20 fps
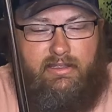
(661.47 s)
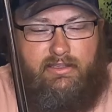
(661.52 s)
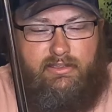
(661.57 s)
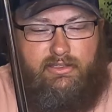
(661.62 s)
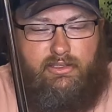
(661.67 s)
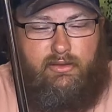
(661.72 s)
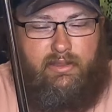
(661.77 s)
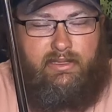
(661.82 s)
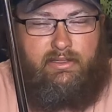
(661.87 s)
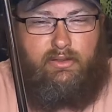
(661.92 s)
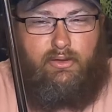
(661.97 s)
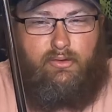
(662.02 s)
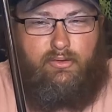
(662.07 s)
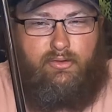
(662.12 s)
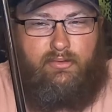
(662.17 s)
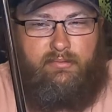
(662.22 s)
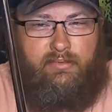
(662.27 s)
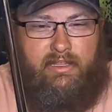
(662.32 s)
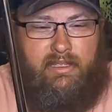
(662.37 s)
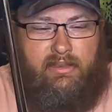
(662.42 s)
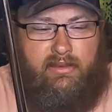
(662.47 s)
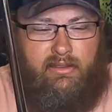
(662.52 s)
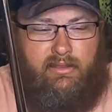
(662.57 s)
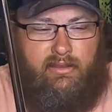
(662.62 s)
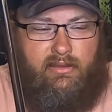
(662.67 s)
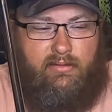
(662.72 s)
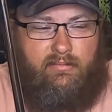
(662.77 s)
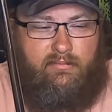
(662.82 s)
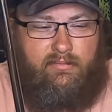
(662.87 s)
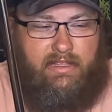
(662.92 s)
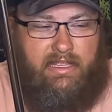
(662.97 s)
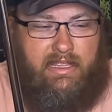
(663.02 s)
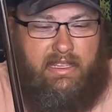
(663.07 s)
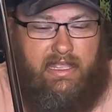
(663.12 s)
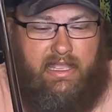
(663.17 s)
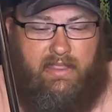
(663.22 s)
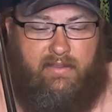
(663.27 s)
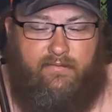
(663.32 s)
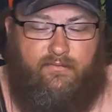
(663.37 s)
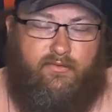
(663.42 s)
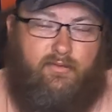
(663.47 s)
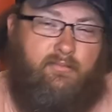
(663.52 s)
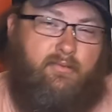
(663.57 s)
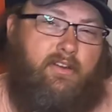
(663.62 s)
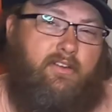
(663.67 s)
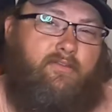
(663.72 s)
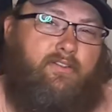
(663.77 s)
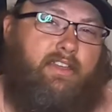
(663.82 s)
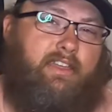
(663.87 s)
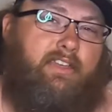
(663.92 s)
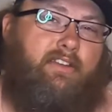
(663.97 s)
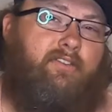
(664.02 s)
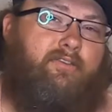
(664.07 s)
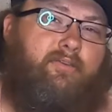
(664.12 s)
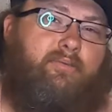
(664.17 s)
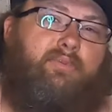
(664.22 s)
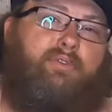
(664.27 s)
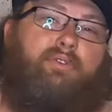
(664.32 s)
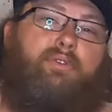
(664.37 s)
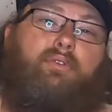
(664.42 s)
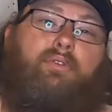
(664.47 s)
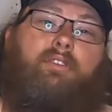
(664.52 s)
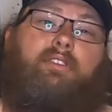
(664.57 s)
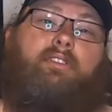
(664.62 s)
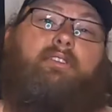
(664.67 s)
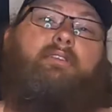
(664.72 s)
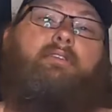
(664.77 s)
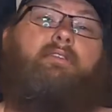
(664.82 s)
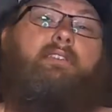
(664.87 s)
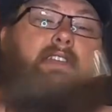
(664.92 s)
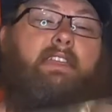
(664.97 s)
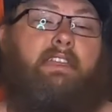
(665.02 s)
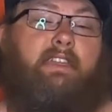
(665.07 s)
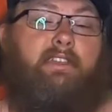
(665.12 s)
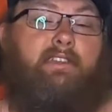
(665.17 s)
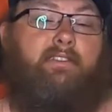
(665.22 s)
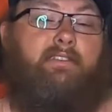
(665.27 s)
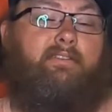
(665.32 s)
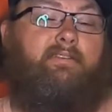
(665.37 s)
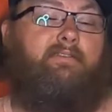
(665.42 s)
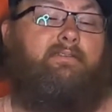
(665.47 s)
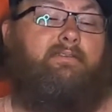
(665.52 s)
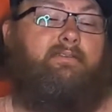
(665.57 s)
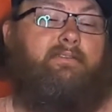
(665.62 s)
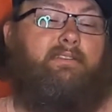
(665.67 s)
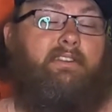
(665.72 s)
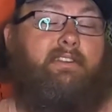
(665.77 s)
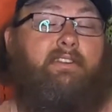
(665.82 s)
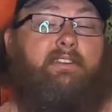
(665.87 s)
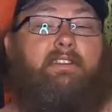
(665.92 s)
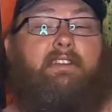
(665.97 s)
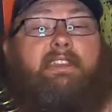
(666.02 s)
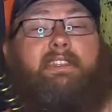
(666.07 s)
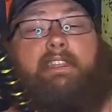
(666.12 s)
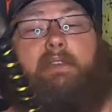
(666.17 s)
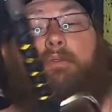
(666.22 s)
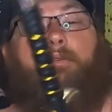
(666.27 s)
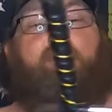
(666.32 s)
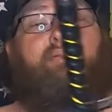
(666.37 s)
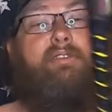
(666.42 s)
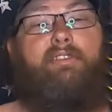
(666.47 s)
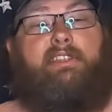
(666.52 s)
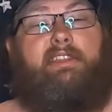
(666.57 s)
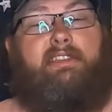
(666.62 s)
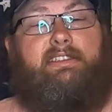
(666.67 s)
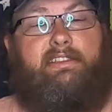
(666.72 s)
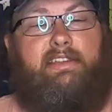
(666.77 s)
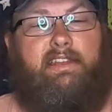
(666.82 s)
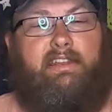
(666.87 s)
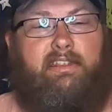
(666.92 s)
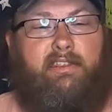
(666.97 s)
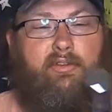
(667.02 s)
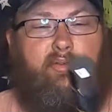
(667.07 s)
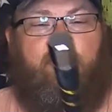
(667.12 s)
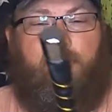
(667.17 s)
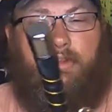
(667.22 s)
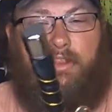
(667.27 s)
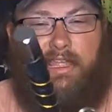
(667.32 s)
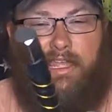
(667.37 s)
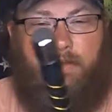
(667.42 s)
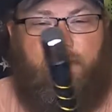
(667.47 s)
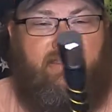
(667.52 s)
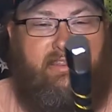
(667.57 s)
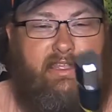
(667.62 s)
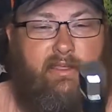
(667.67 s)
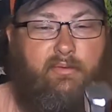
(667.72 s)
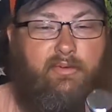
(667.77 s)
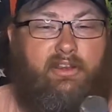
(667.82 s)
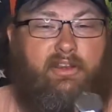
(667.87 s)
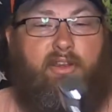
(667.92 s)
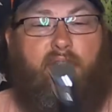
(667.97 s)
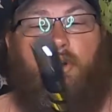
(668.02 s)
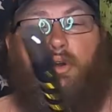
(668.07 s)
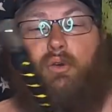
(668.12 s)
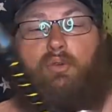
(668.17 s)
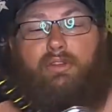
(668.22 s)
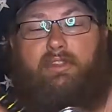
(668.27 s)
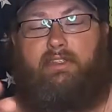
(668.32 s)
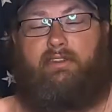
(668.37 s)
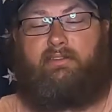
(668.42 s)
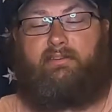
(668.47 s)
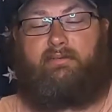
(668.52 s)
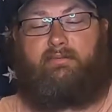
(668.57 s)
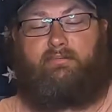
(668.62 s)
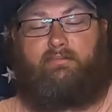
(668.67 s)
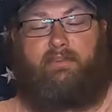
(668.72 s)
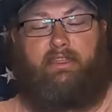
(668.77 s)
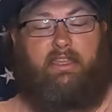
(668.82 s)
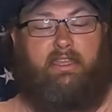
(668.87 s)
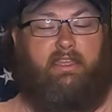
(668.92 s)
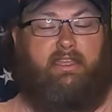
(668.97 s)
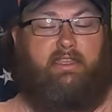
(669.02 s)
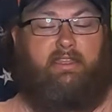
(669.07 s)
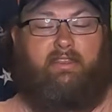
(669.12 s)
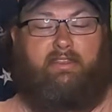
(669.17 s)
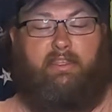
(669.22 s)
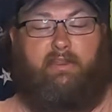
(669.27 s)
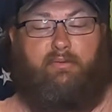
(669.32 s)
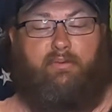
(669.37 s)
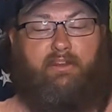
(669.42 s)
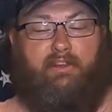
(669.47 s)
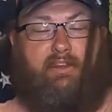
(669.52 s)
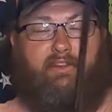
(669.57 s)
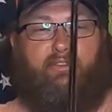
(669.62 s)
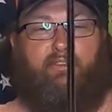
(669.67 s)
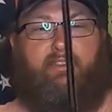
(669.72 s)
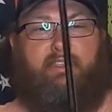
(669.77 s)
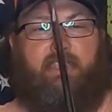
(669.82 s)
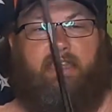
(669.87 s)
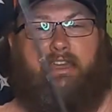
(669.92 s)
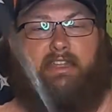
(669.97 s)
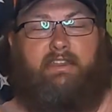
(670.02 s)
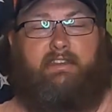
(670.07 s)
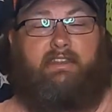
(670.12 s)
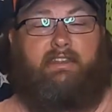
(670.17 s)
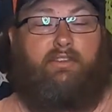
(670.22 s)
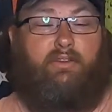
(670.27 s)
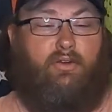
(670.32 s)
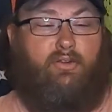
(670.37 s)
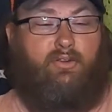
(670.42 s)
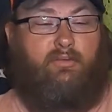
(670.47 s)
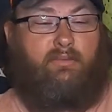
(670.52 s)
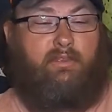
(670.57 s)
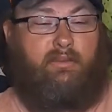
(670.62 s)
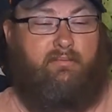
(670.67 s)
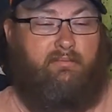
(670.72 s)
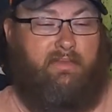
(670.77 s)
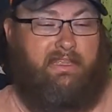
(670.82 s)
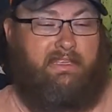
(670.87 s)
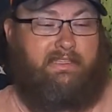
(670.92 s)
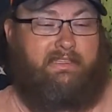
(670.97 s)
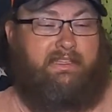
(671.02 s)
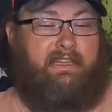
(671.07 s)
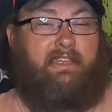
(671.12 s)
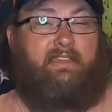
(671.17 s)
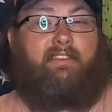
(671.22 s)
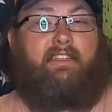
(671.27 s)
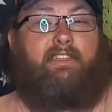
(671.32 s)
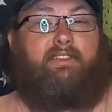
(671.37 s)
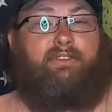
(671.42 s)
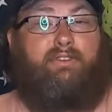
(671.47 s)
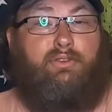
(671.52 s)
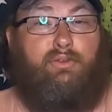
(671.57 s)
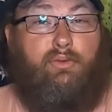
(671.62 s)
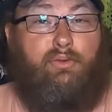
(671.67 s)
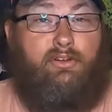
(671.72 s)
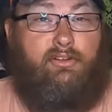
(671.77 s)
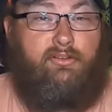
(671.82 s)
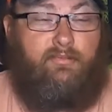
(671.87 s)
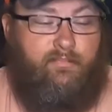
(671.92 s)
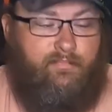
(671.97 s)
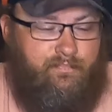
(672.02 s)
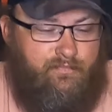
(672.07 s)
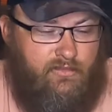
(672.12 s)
So I told them that they came from Raphael from New York, and they were pretty excited. They were pretty happy. They wanted to hold it, and they wanted to look at it. And I told them it might stink like sewer.